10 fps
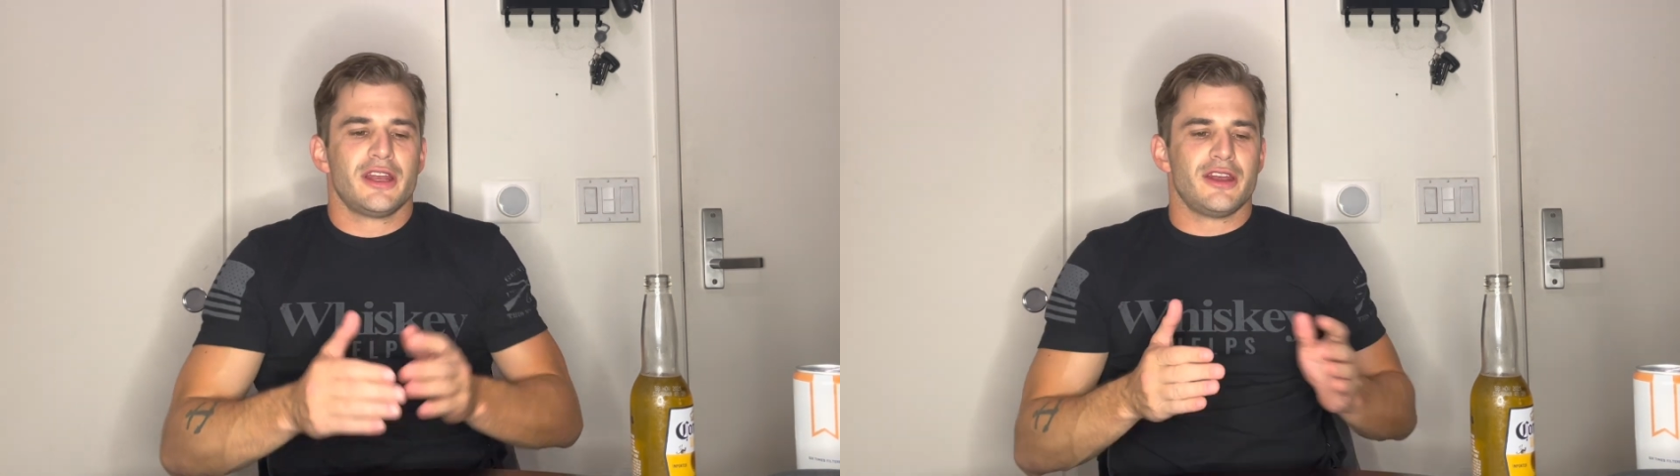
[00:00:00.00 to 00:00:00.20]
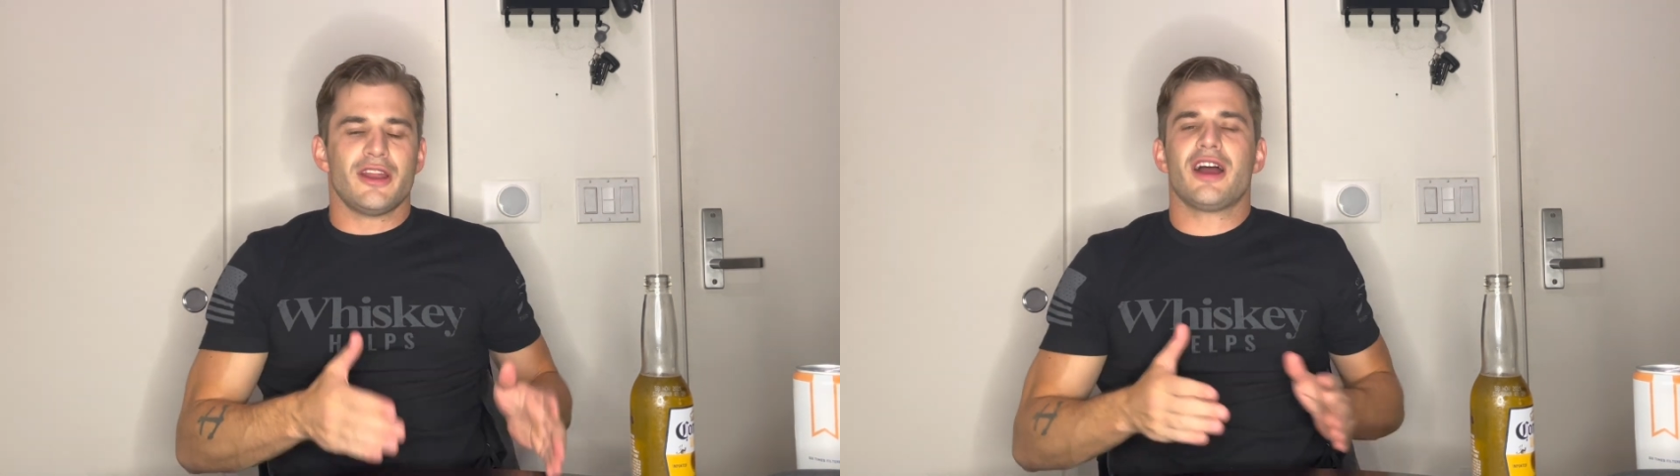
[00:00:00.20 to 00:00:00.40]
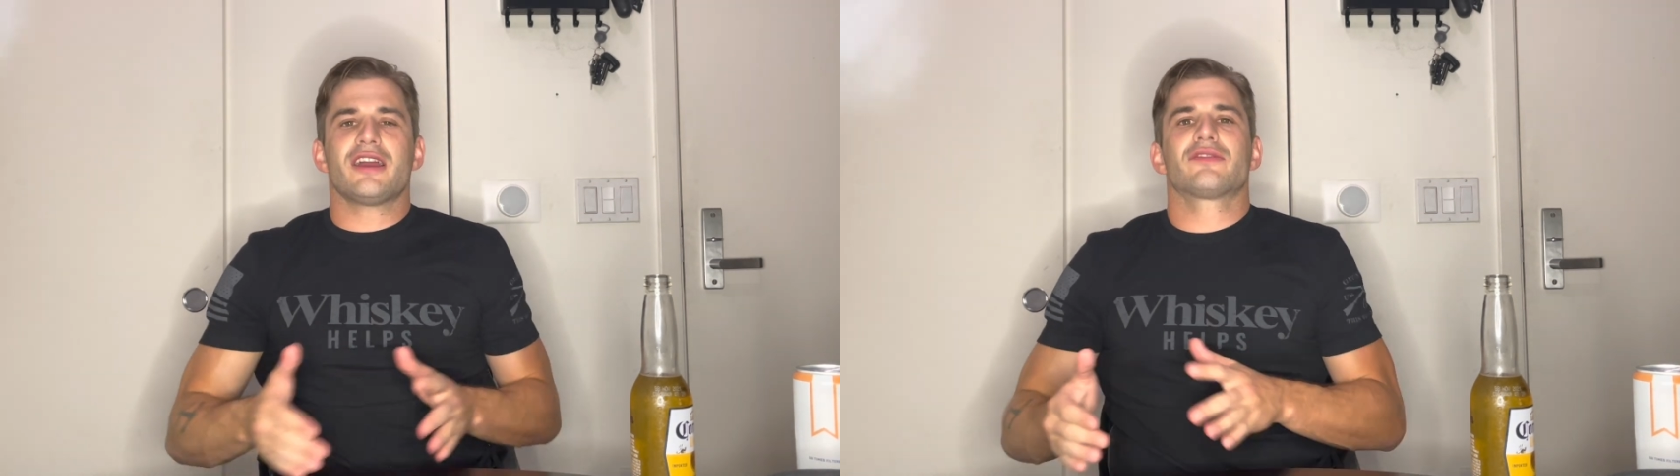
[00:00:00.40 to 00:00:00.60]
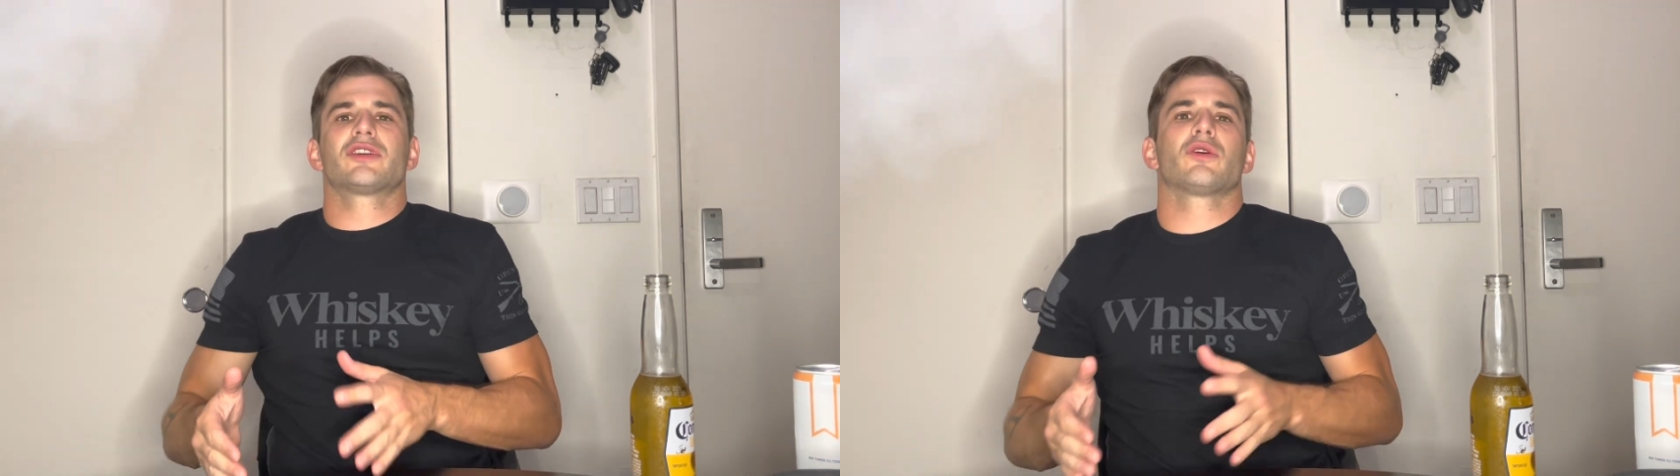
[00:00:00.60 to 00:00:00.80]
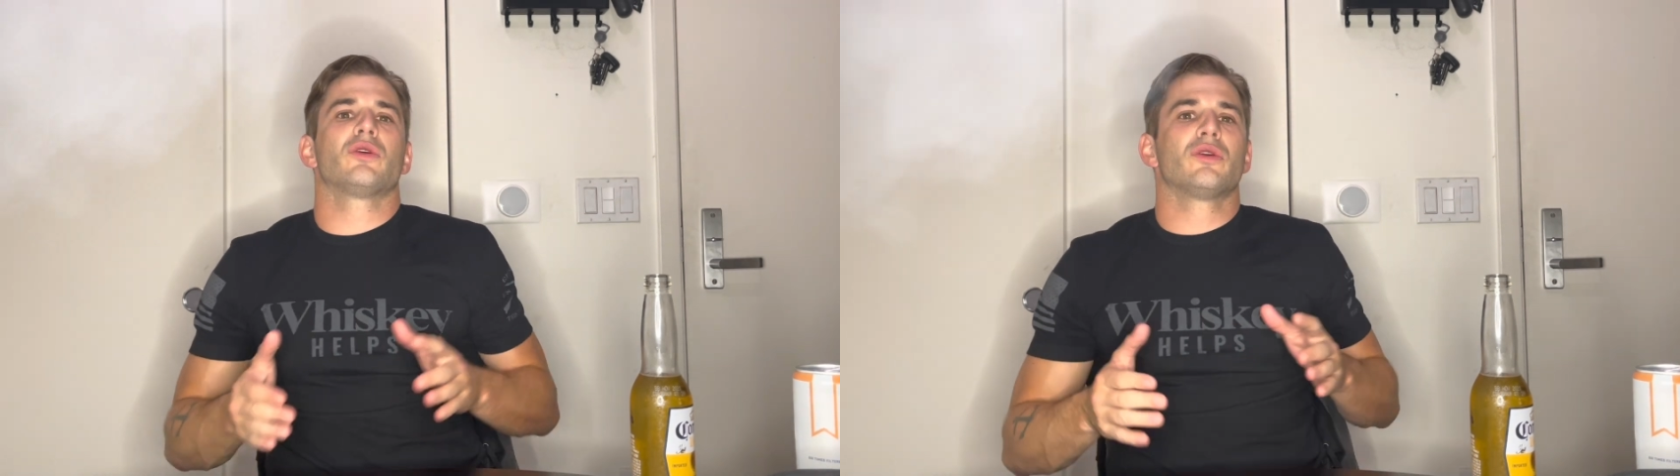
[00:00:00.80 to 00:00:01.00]
Not every
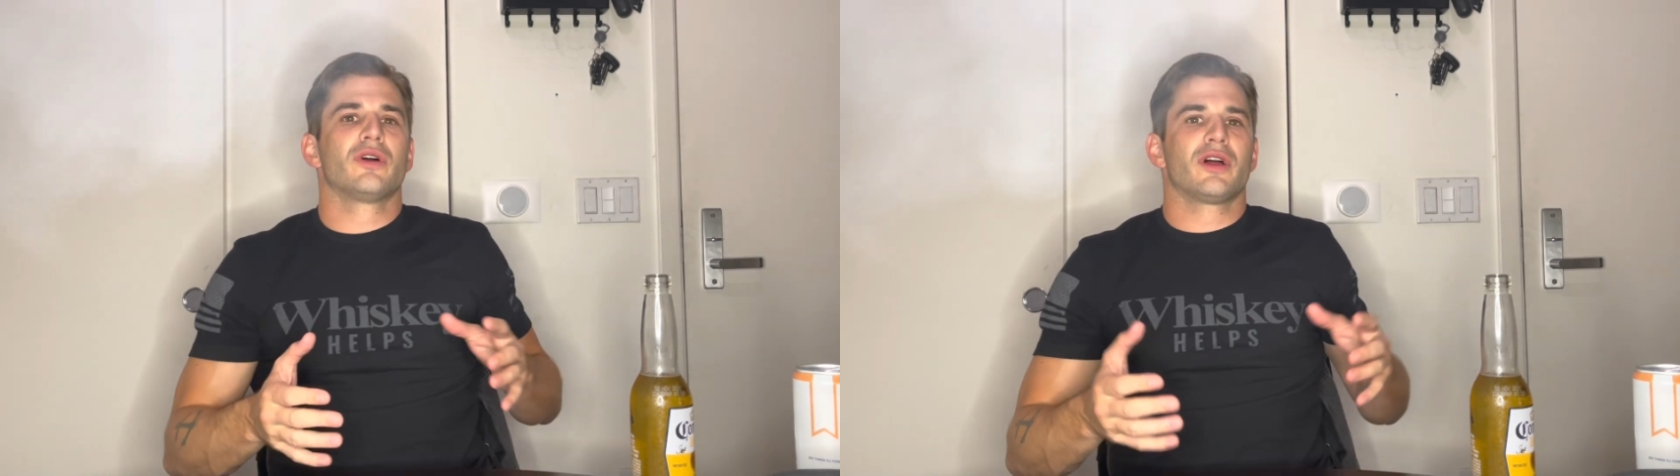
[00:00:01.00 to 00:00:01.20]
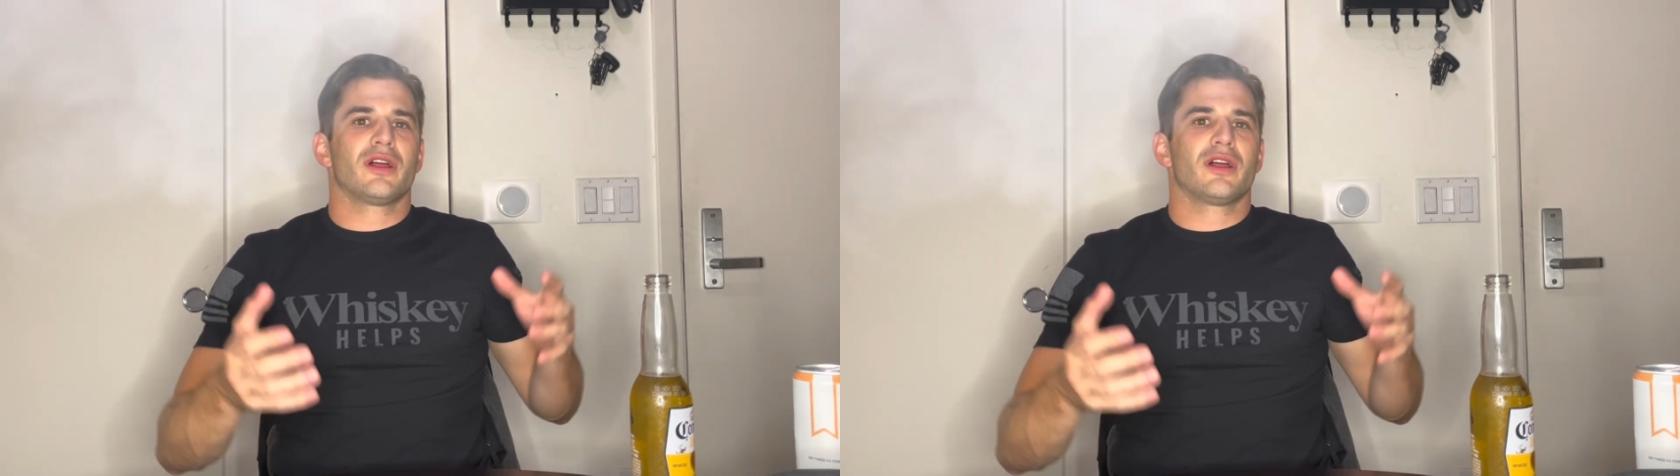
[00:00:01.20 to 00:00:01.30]
girl,